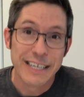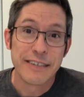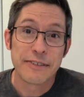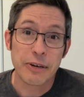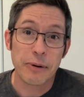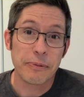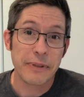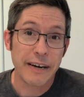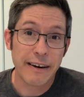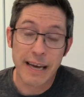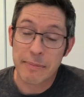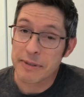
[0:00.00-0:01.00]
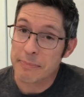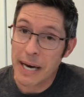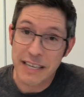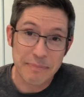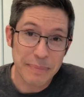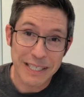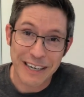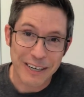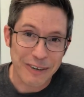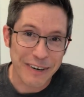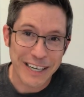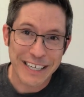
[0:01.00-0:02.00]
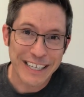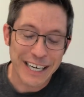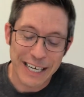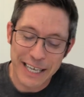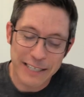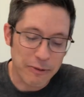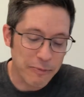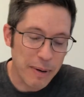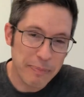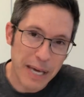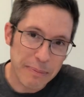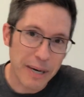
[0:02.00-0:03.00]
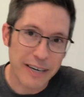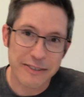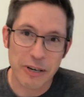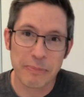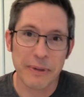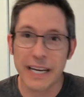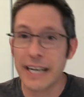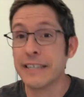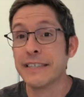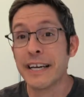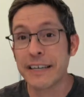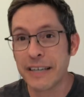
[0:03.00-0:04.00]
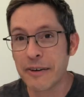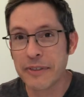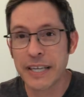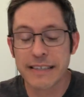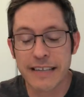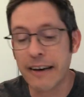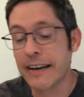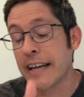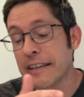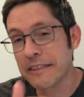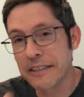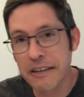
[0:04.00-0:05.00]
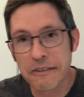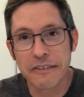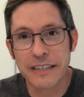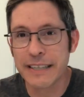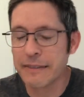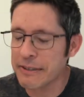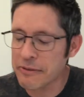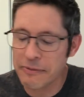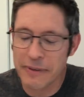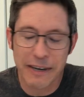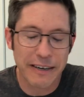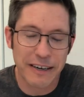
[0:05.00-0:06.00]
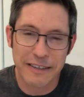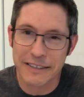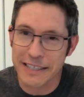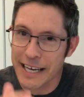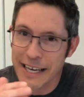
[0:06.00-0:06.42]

So there I am, it's past midnight already. I had to rip that box open. I had to take enough things out. I had to literally, it was very ugly.